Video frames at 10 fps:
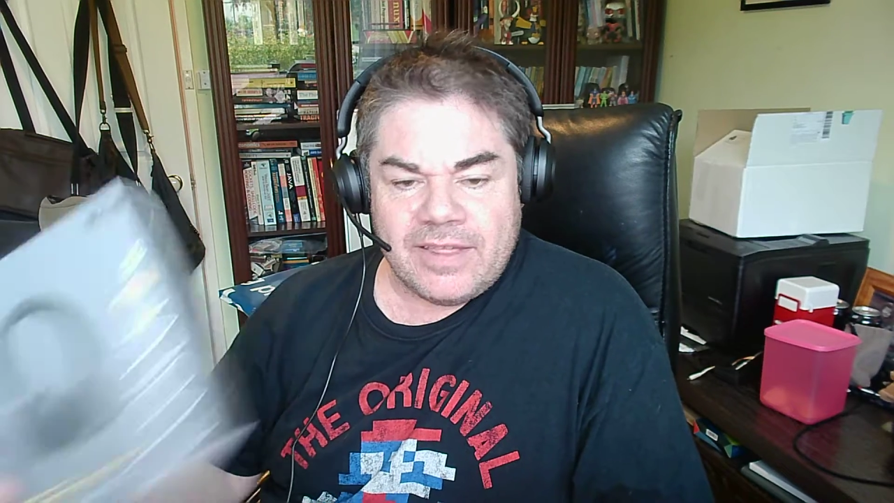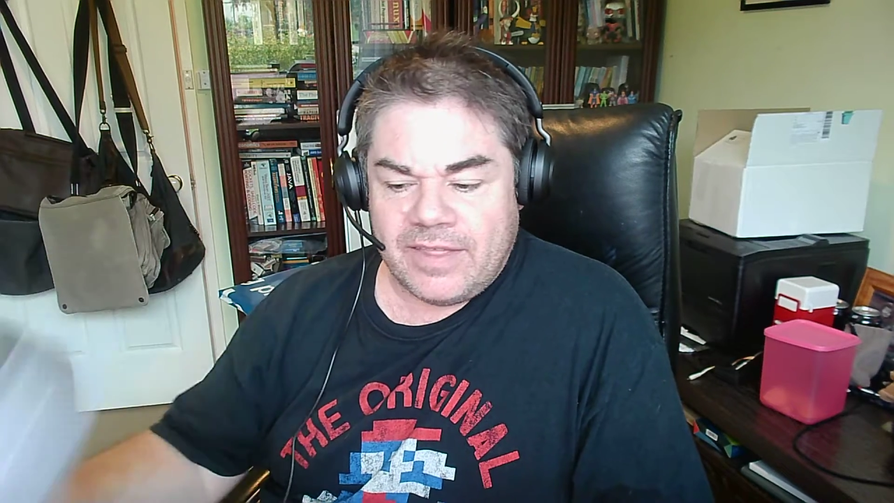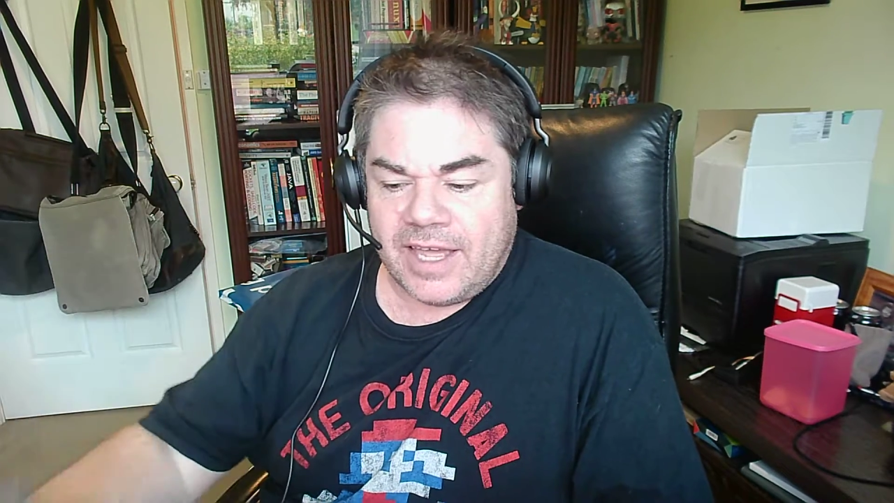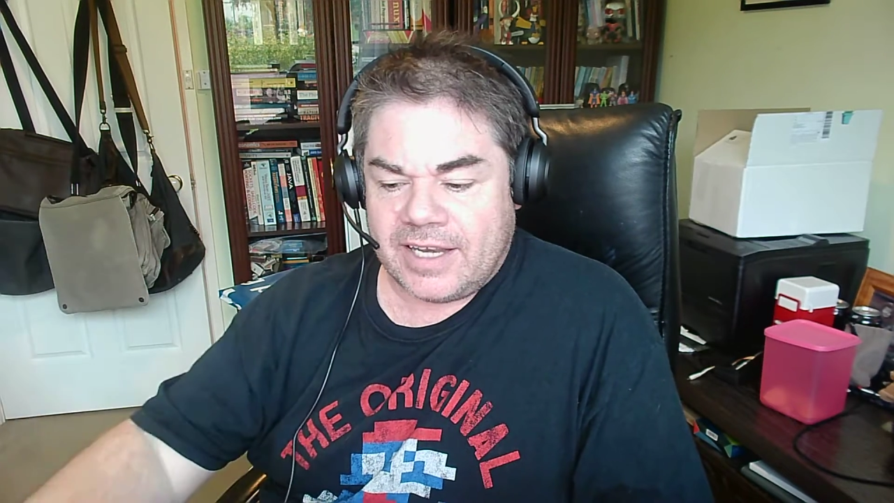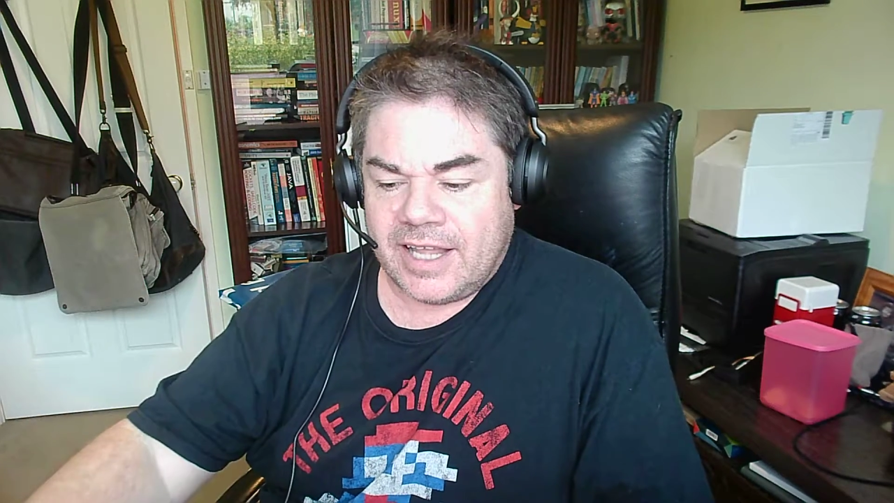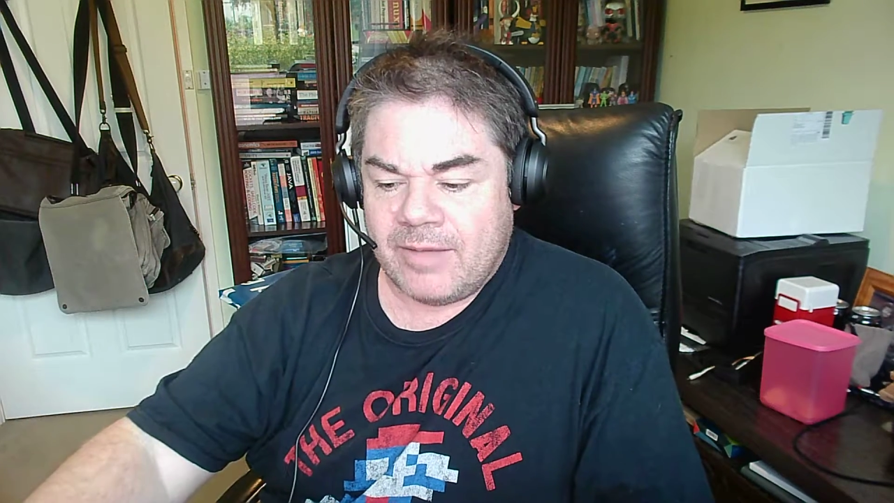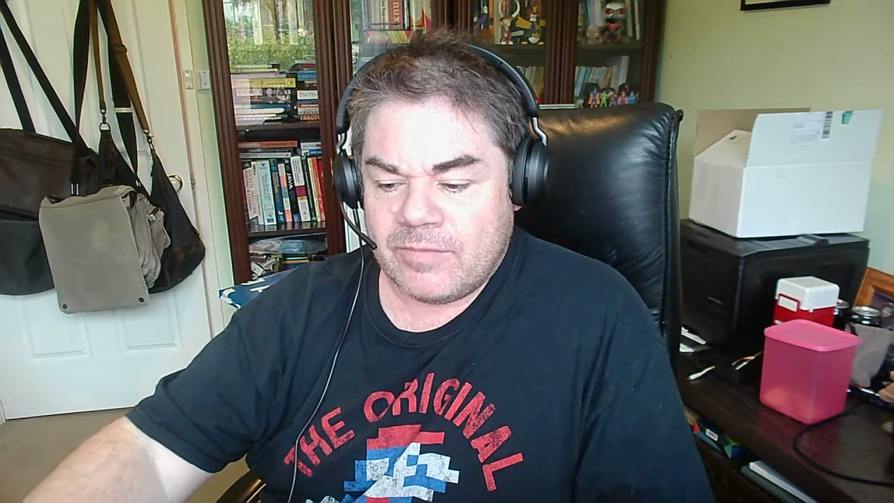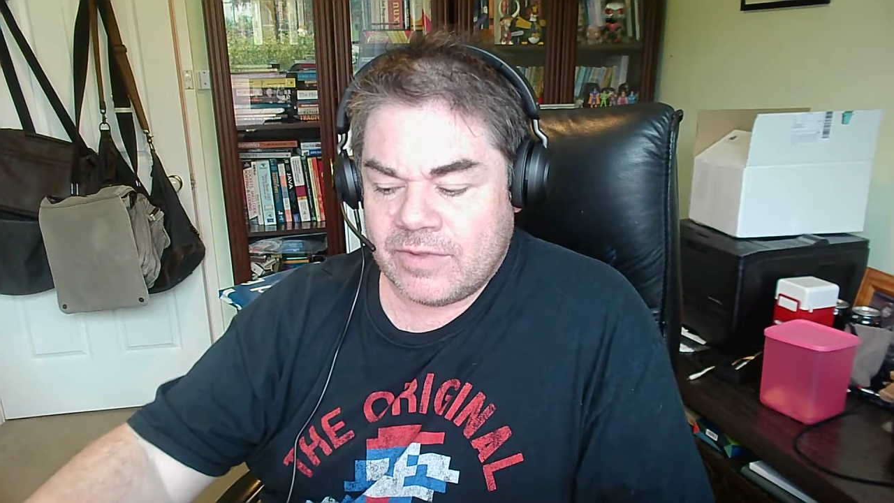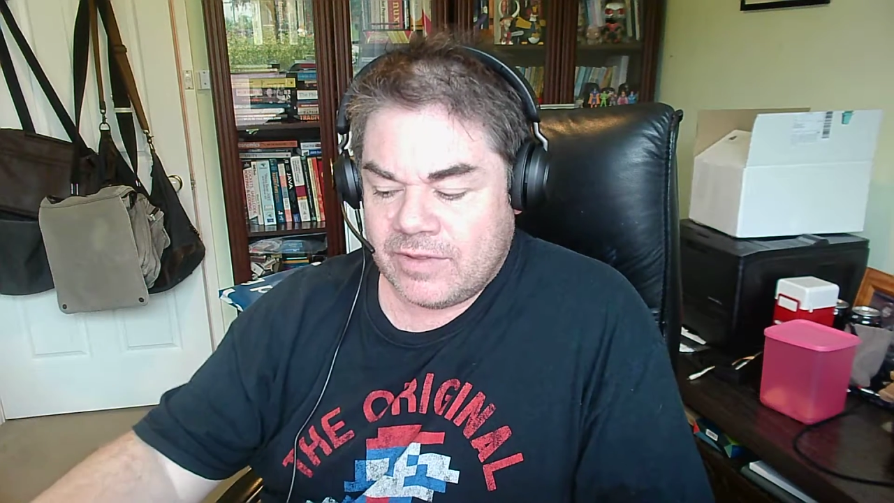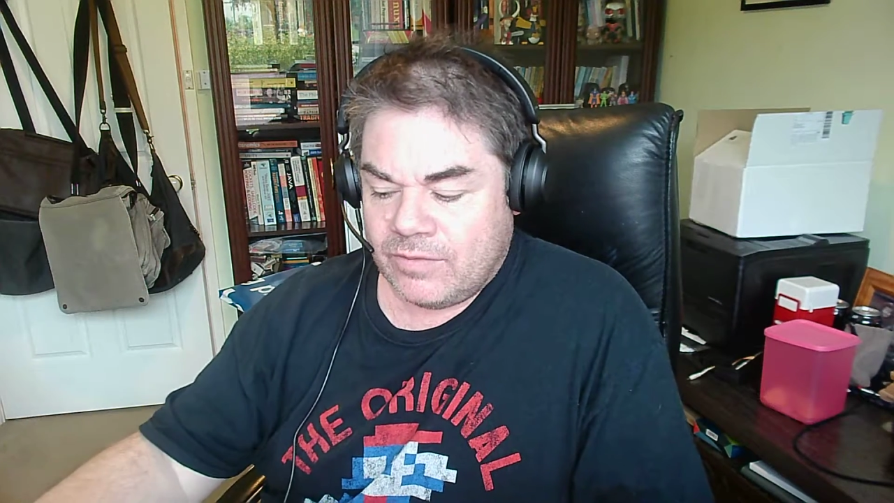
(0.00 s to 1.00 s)
that
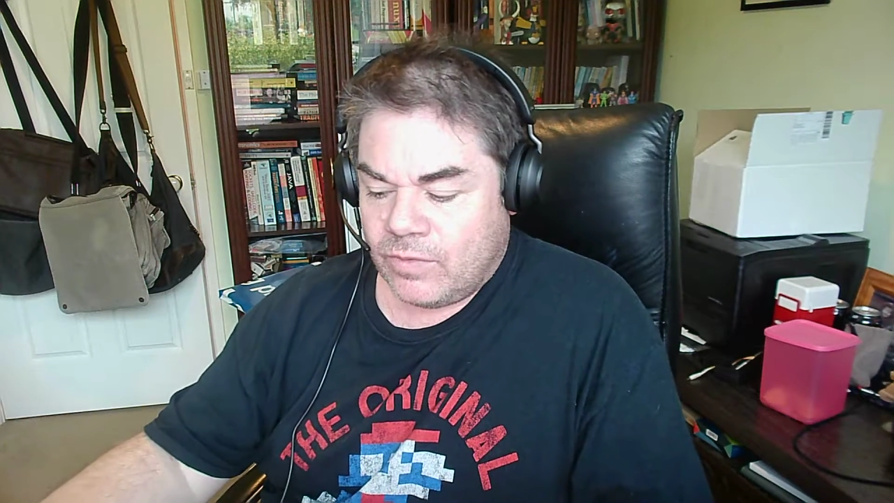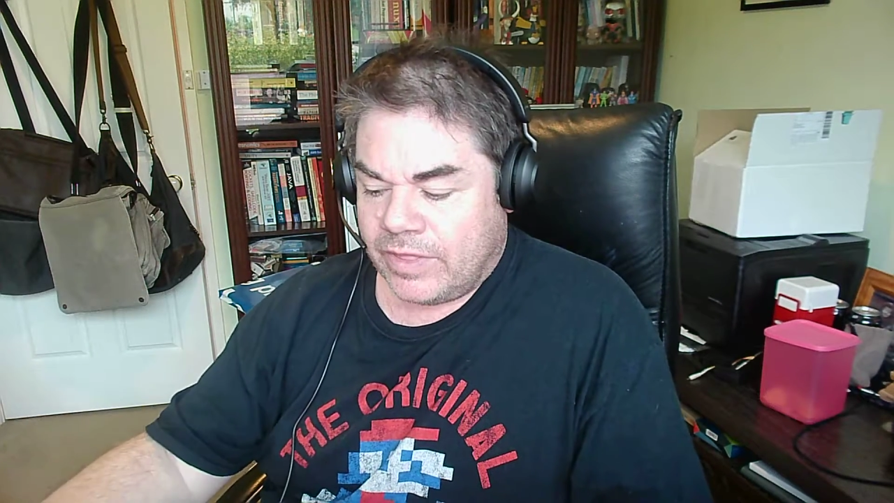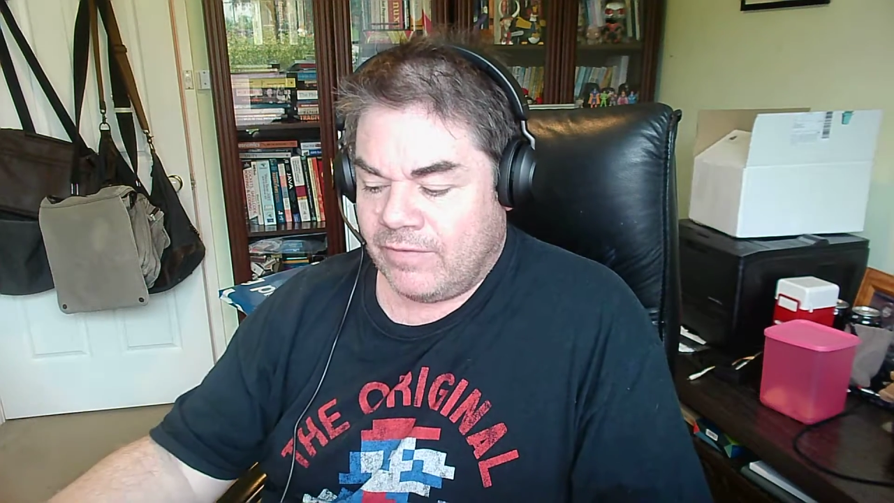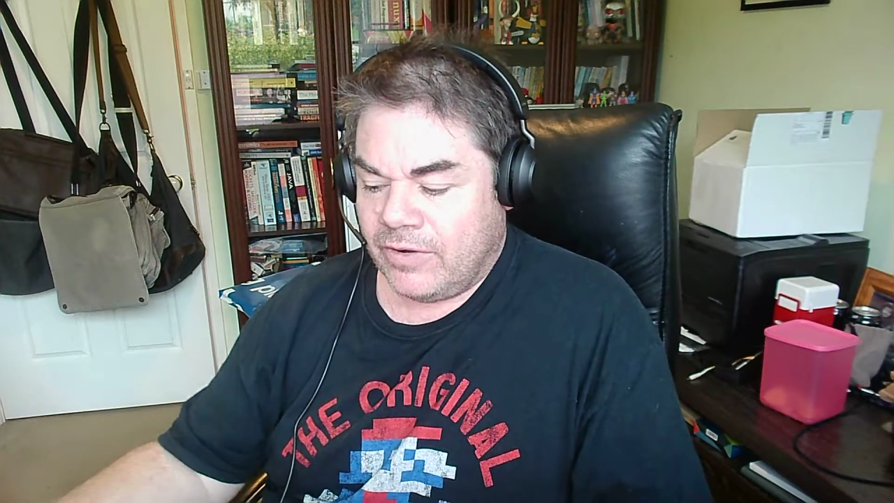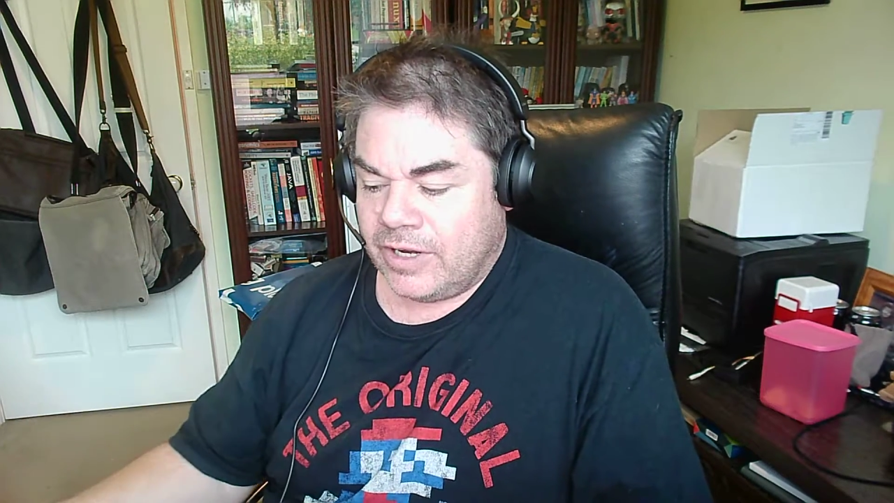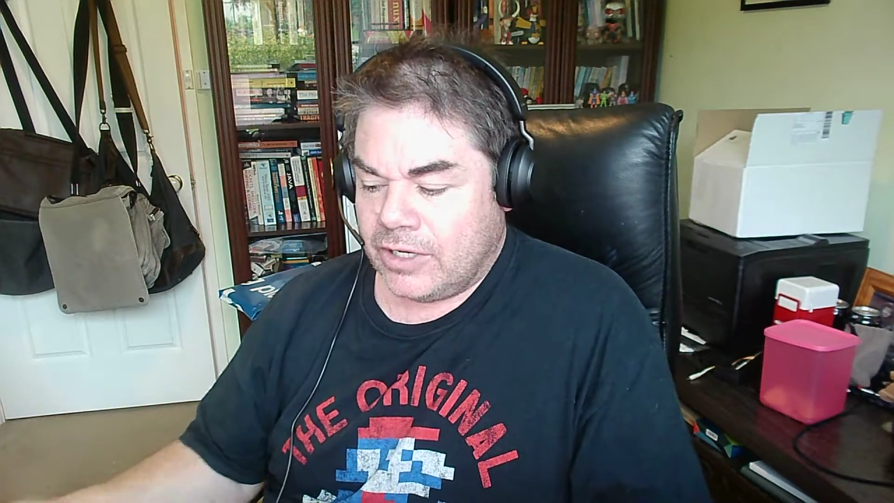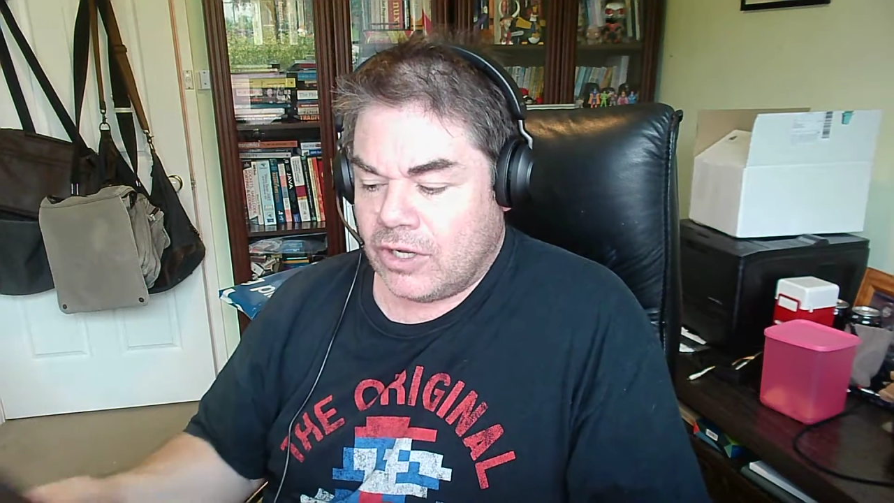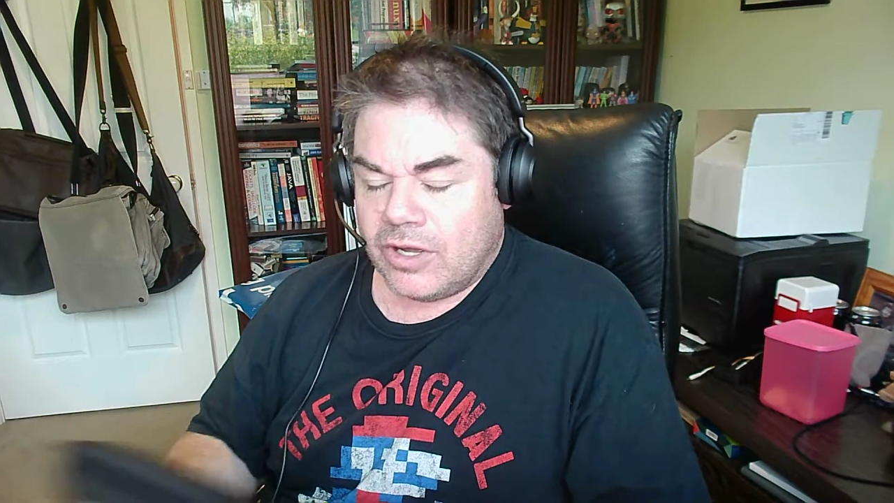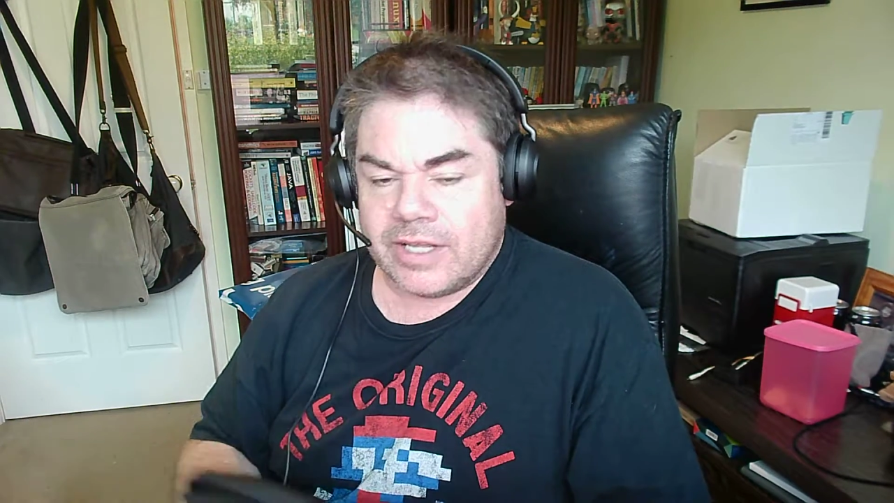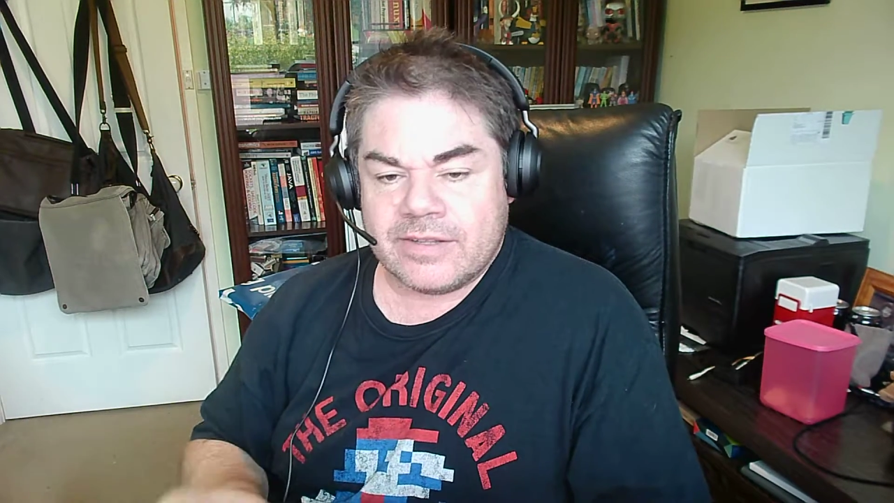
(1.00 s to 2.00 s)
comes with a very
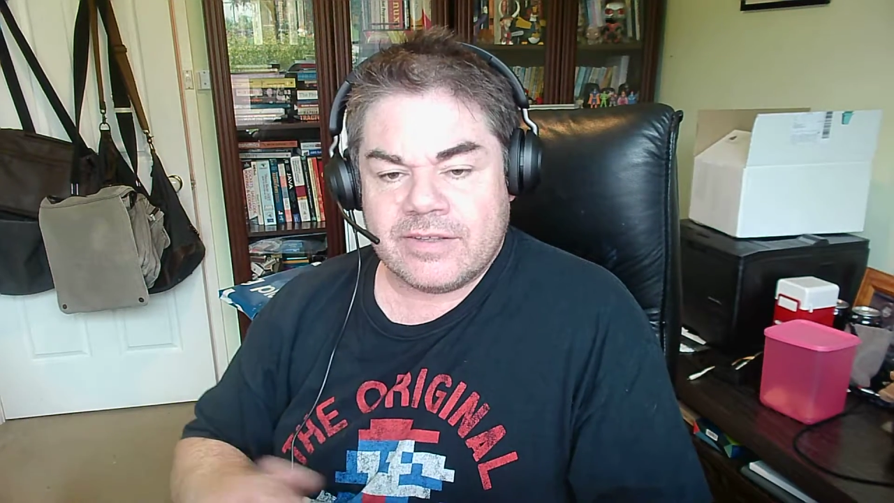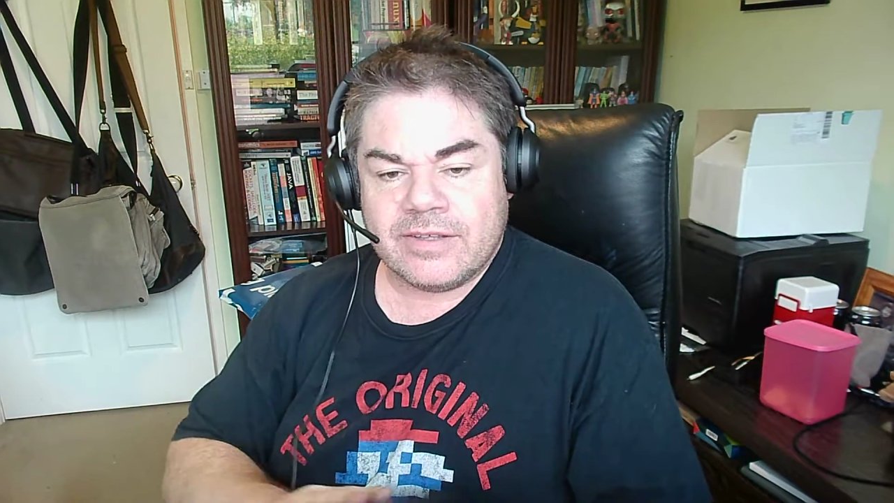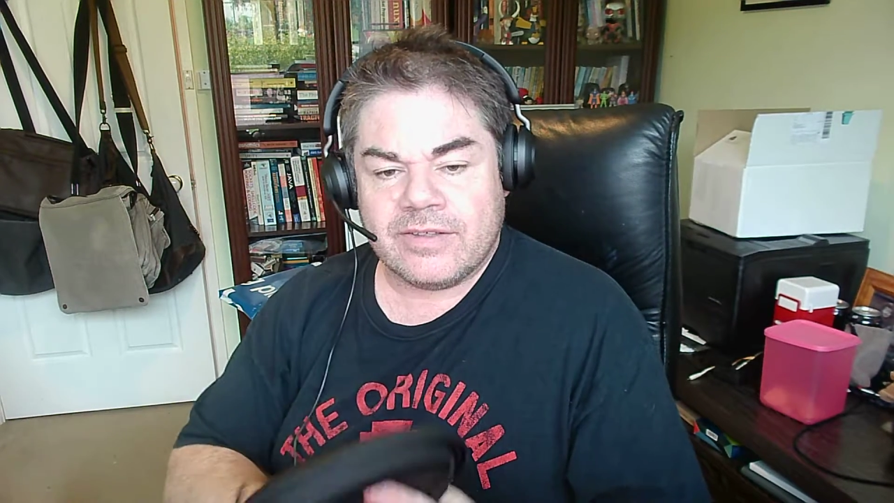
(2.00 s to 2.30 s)
nice